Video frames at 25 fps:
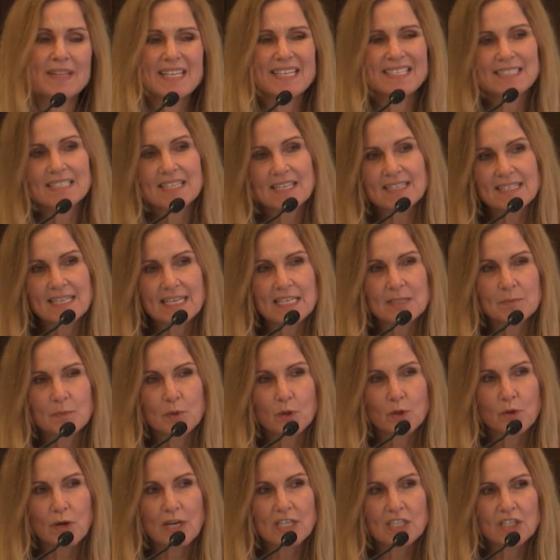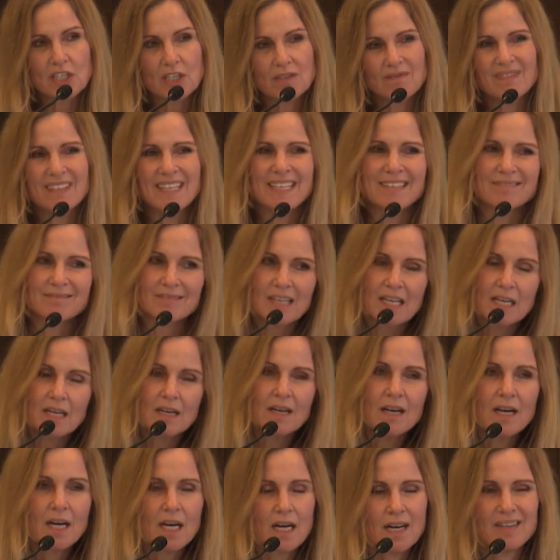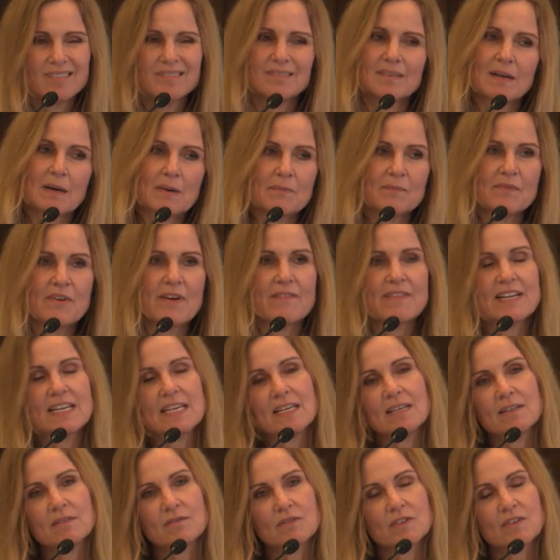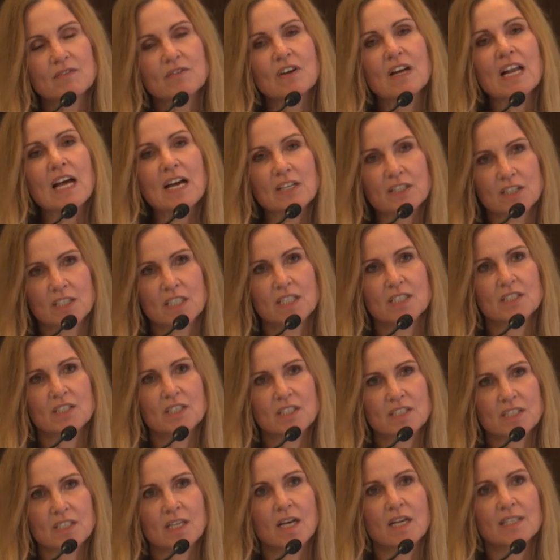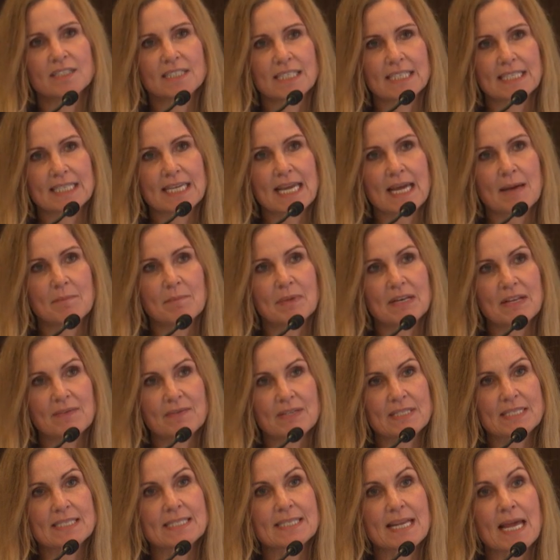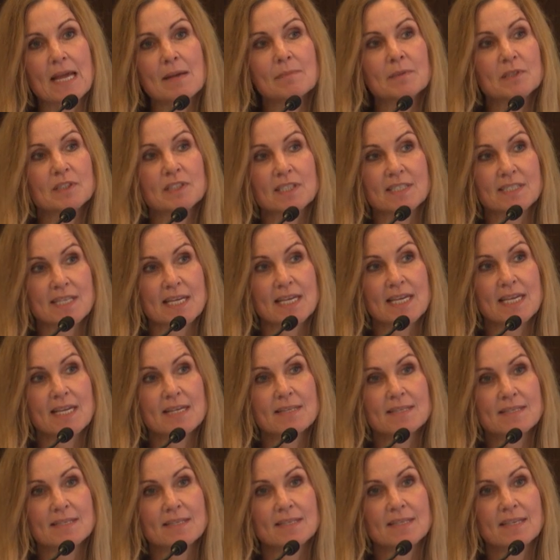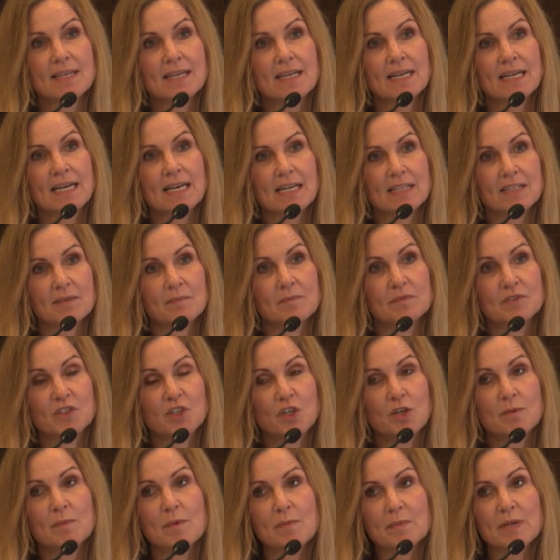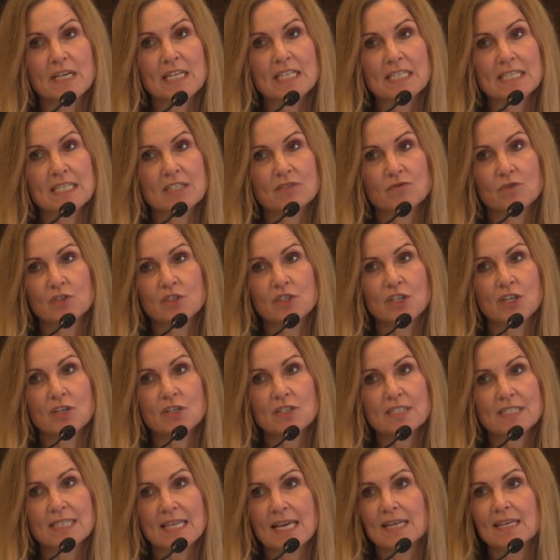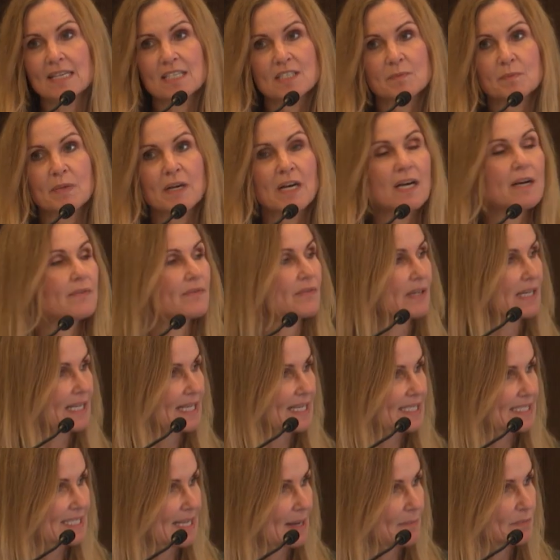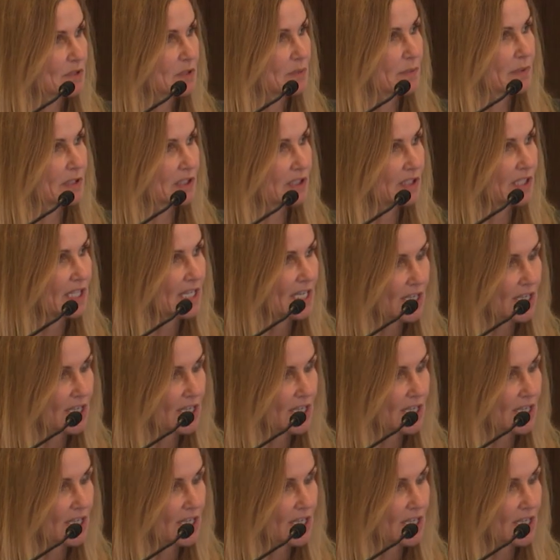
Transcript: disease progression, then I'm very reluctant to start it again. But if it's stable disease and the tumor burden is reduced, then it's perfectly acceptable